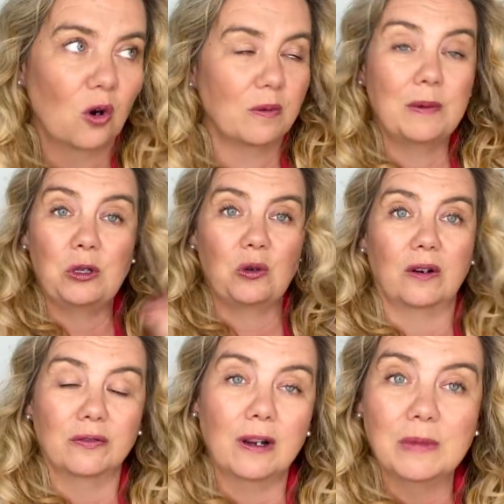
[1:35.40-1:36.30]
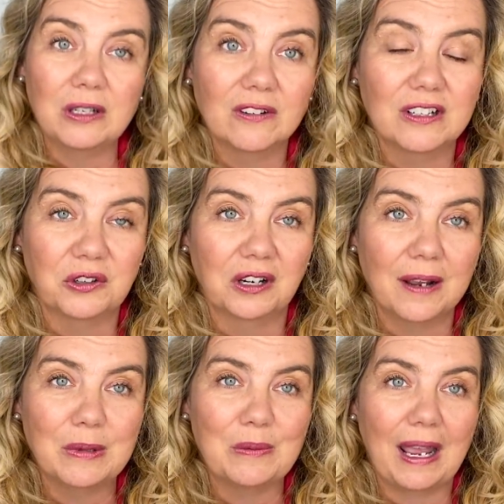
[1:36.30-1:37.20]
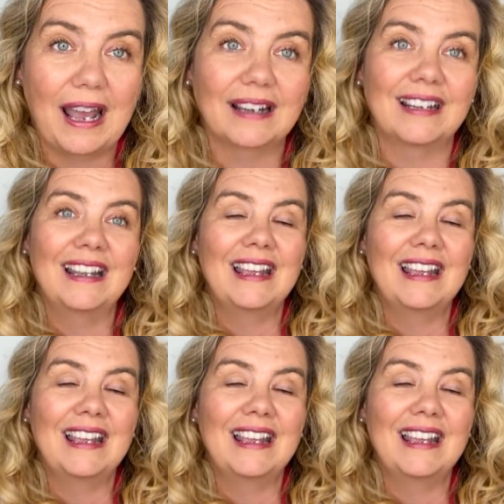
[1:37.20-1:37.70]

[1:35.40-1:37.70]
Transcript: or maybe you are from here and you're coming back.